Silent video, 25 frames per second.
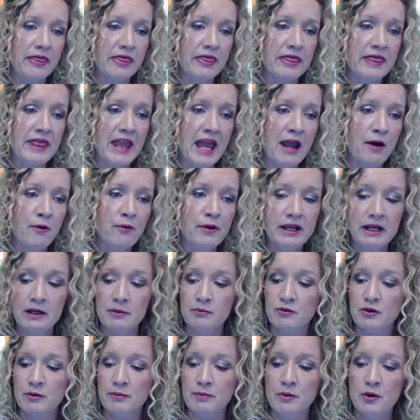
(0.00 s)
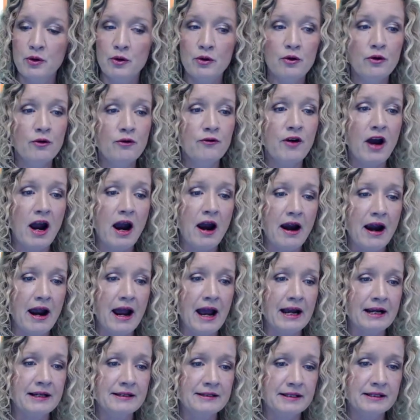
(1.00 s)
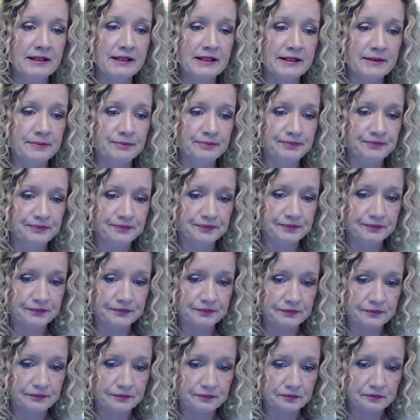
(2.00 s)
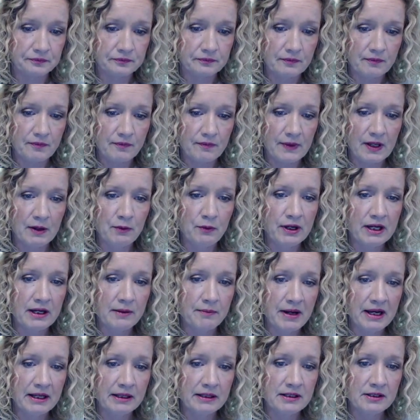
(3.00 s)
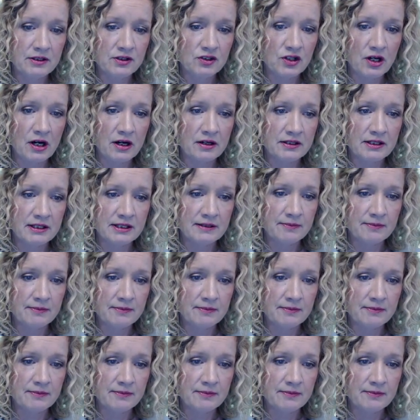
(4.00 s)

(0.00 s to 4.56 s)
now we can remove our axis. We can make this chart